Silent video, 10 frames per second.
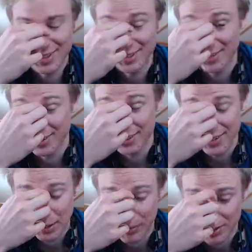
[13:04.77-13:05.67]
and the
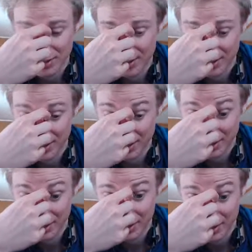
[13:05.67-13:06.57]
sap doesn't.
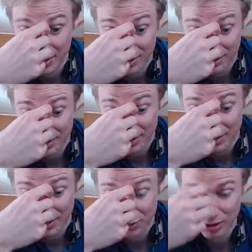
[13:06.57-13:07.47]

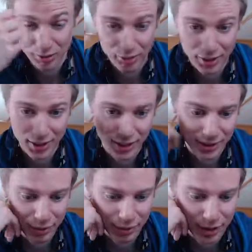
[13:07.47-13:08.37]
Unless you have a very
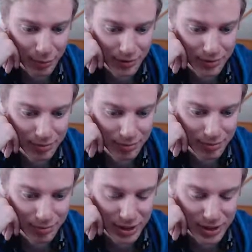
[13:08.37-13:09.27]
high level sap and
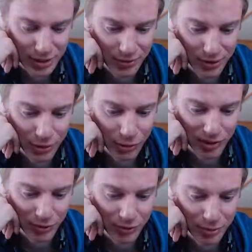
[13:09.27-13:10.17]
facing a very low
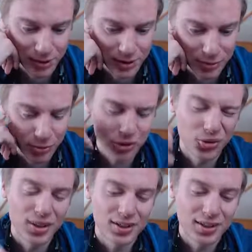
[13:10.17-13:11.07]
level princess. Well,
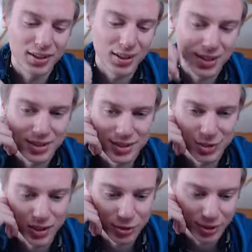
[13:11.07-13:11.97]
no, that's not the case.
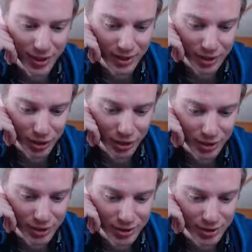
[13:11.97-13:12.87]
You can't do that in
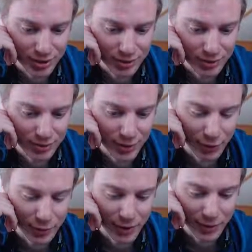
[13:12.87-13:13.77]
challenges.
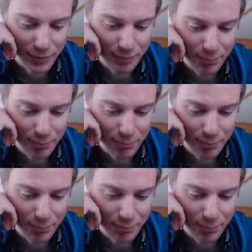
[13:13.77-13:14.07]
Never mind.